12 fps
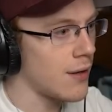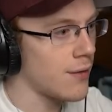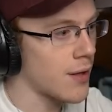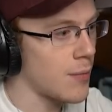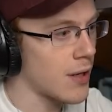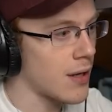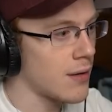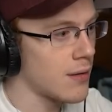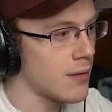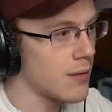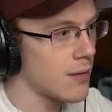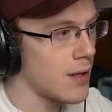he's coming again.
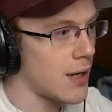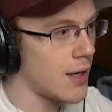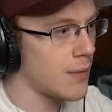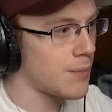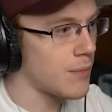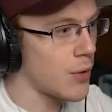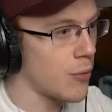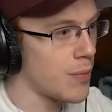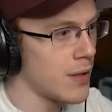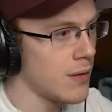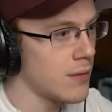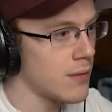Open.